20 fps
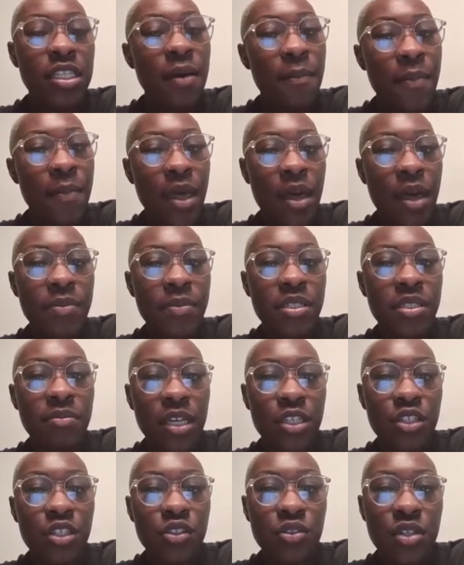maps
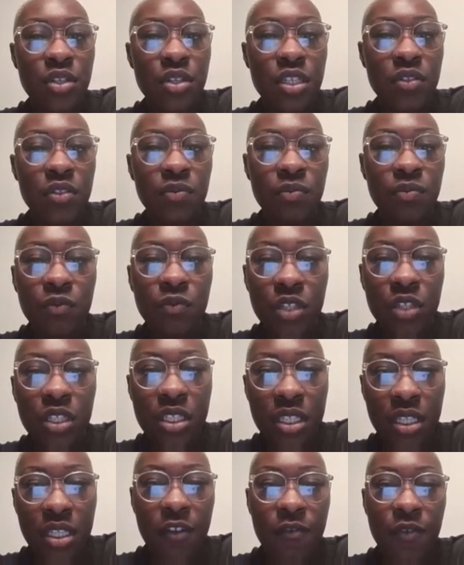made students'
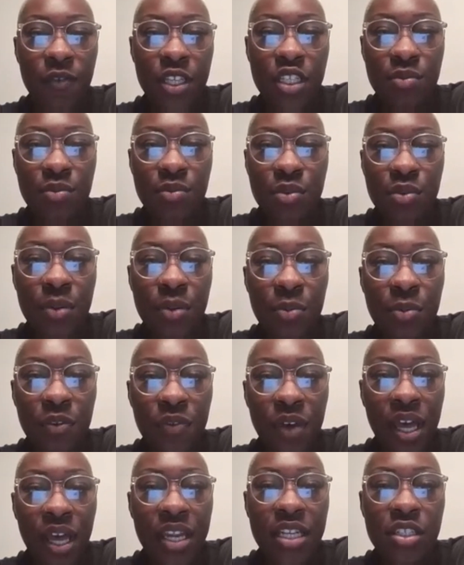reasoning visible and
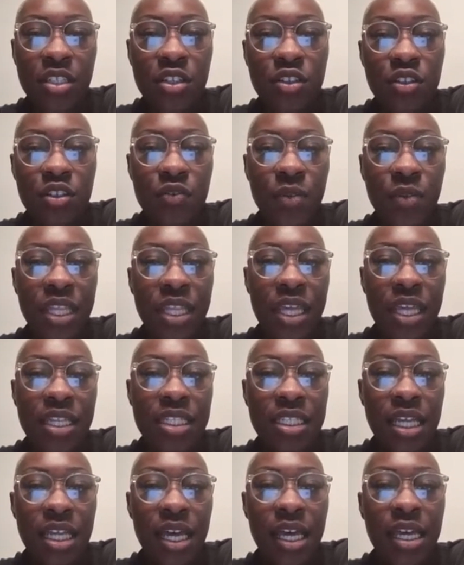provided teachers with
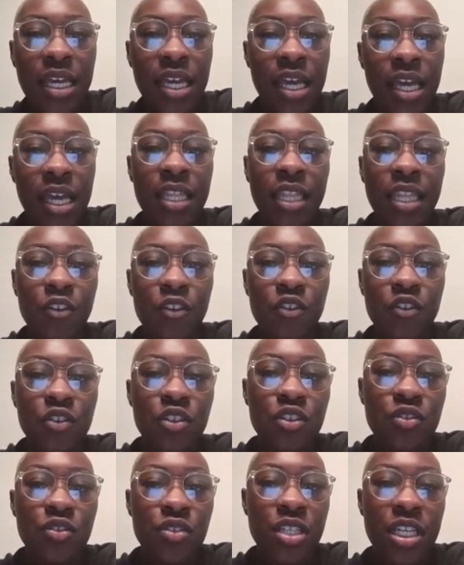insight that
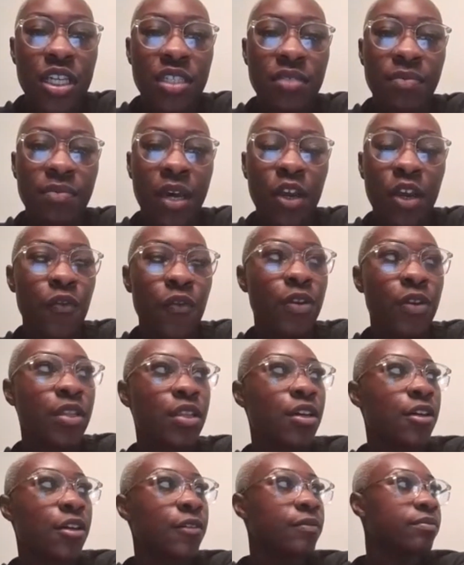traditional tests might
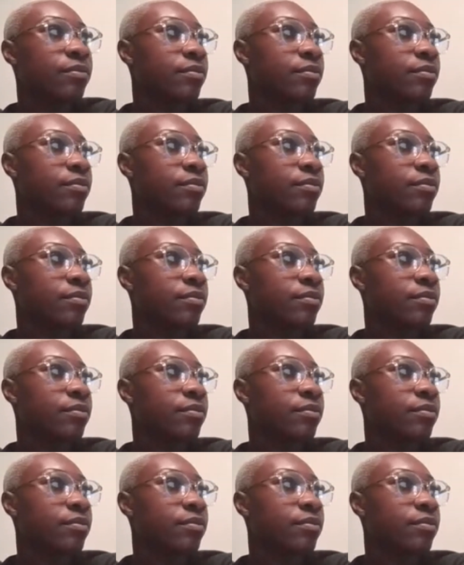overlook.